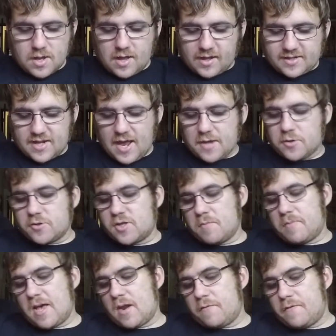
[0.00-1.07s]
As it enters the
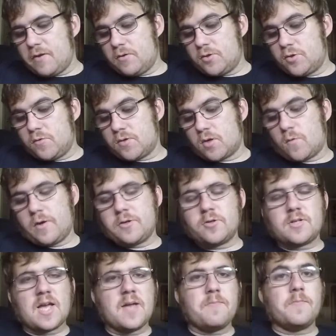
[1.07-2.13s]
battlefield, choose a creature
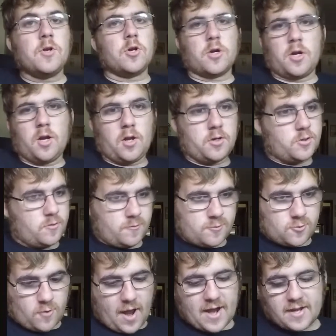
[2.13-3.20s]
type. You're going to choose
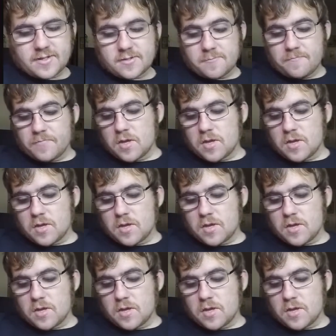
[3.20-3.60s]
dragons.